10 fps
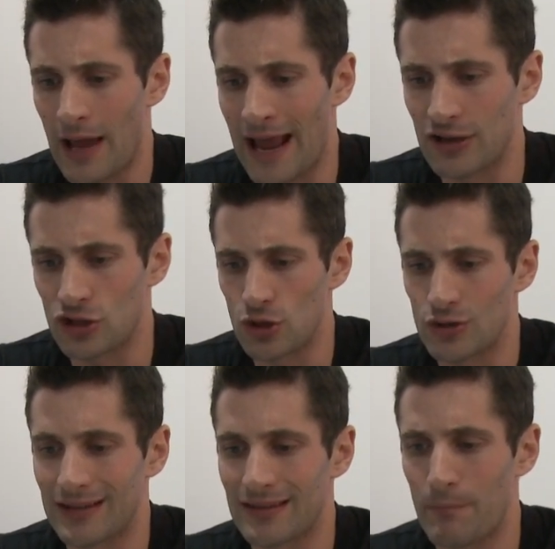and it's
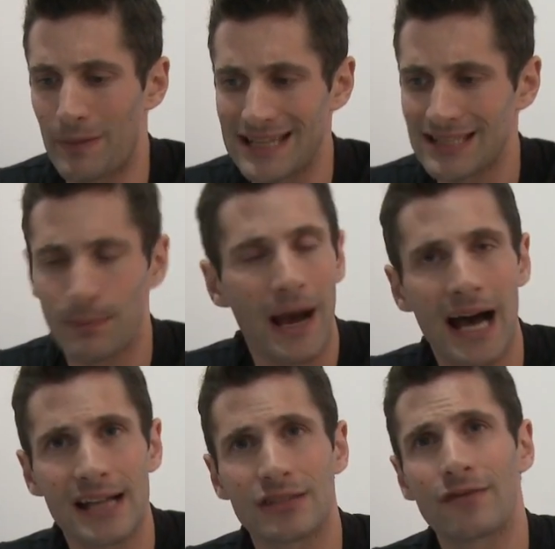using the best
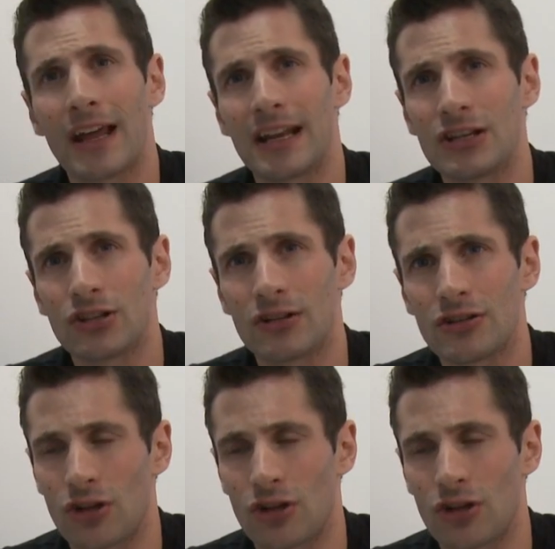parts of that engine.